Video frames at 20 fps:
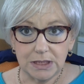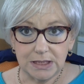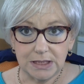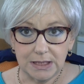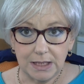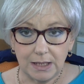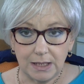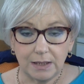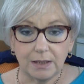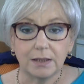to
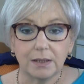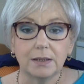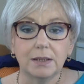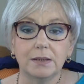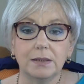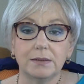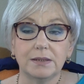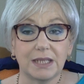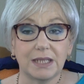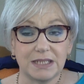say.
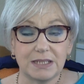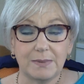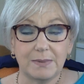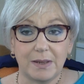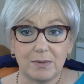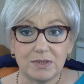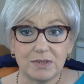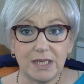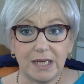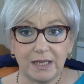That's
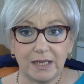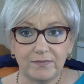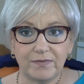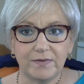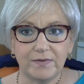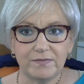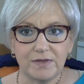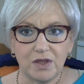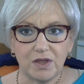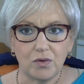about take
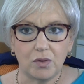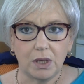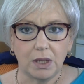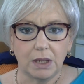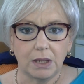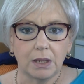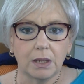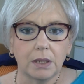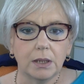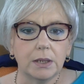53.